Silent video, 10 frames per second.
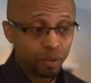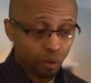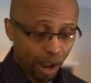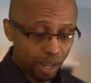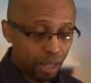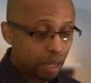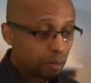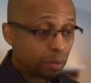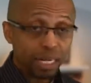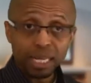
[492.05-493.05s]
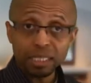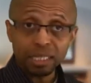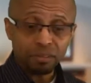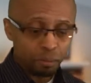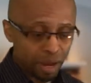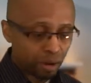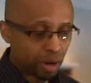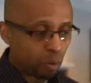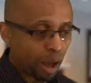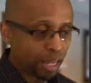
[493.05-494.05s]
right? But it gets even better.
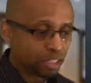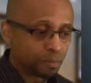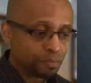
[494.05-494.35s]
Now watch.